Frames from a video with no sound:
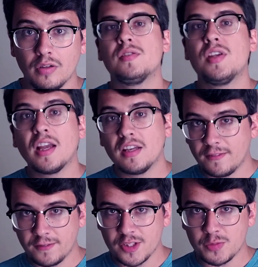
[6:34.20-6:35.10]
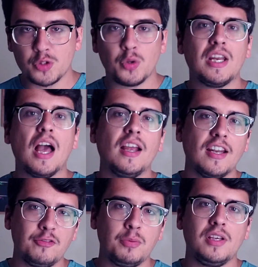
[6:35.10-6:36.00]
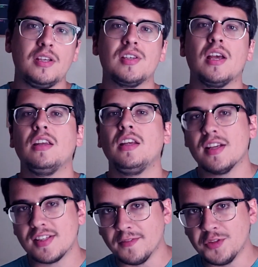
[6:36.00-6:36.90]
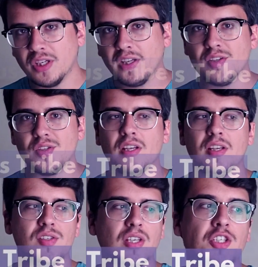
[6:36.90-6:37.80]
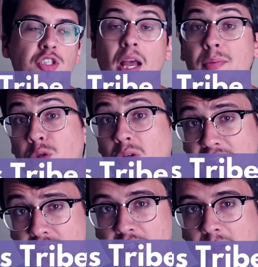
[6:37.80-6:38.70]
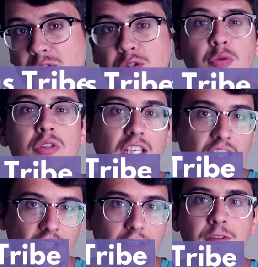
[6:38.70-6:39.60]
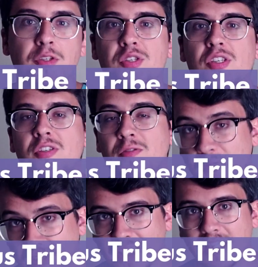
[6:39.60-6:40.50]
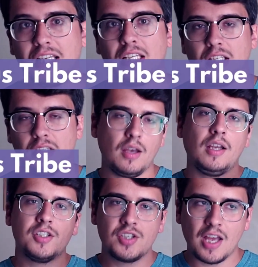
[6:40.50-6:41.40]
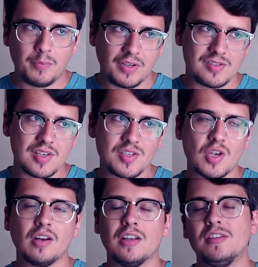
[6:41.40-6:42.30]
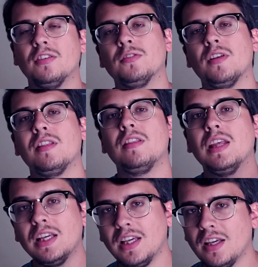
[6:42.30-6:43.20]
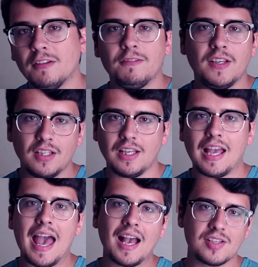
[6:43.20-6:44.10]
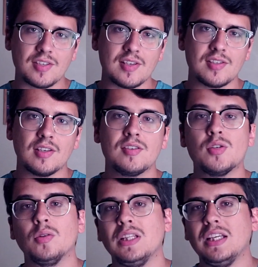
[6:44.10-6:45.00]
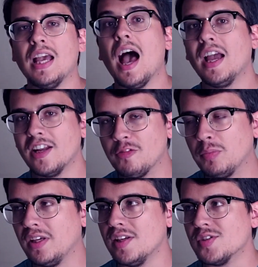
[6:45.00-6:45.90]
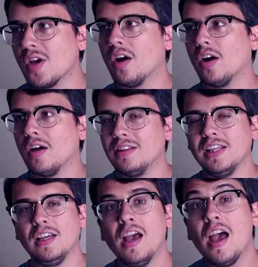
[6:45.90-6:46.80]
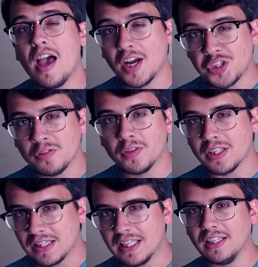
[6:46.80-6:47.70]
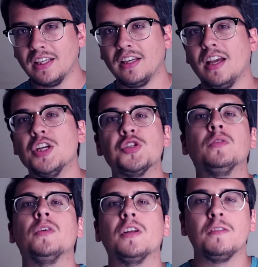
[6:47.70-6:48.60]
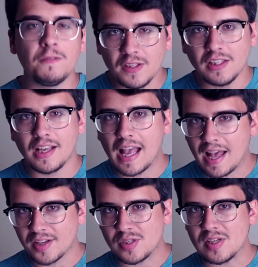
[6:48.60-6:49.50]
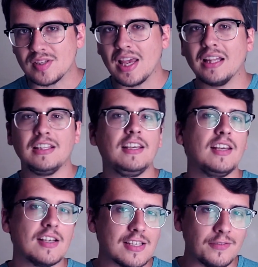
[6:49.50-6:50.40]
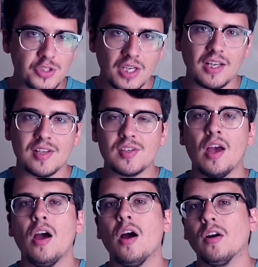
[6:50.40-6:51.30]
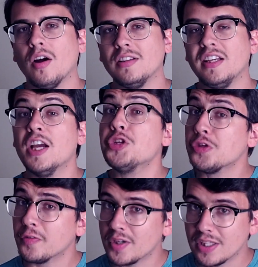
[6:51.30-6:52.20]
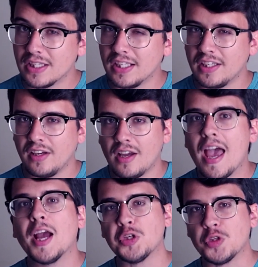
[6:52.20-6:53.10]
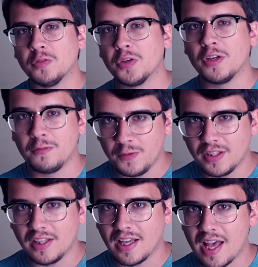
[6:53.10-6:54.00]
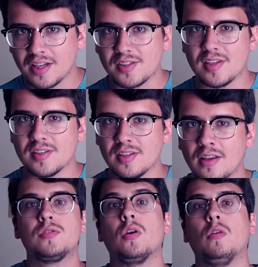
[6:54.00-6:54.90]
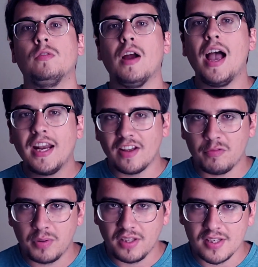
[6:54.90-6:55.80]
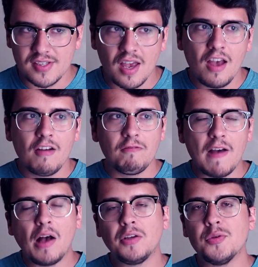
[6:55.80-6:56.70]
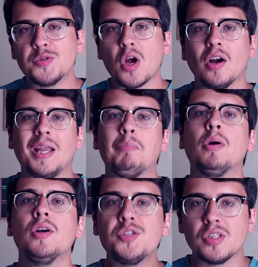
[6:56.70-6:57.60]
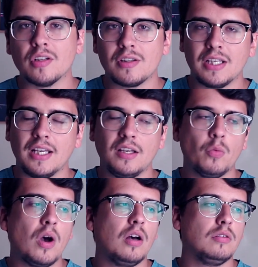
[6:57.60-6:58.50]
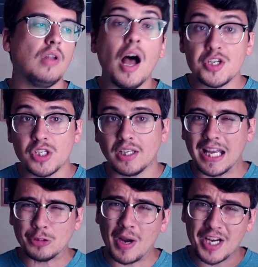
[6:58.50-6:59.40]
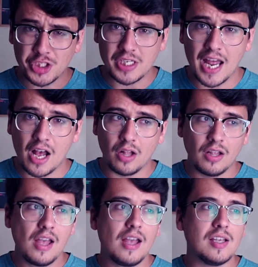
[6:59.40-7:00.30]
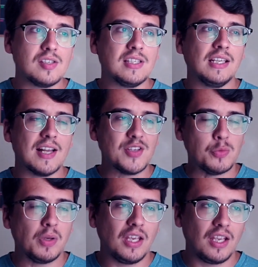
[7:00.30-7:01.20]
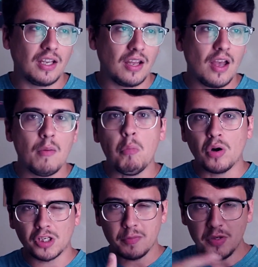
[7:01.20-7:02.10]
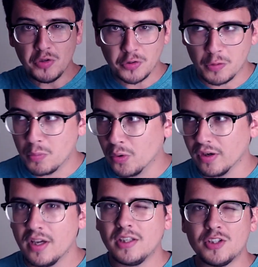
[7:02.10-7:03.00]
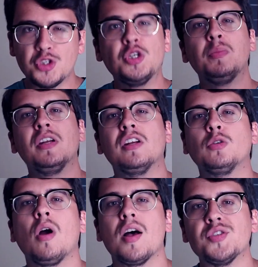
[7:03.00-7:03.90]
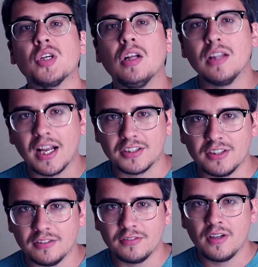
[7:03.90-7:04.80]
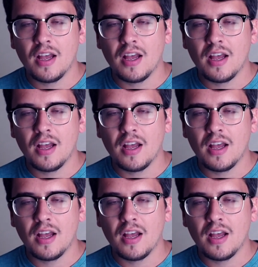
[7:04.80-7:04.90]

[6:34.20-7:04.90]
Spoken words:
The second difference between INFPs and ESFJs is each type's relationship to thinking versus feeling. Each type exists on a different thinking-feeling axis, so the INFPs are on the extroverted thinking, introverted feeling axis, and the ESFJs are on the introverted thinking, extroverted feeling axis. So for INFPs, values are a personal thing, while logic and rationale is seen as being more communal, more distributed across a collective.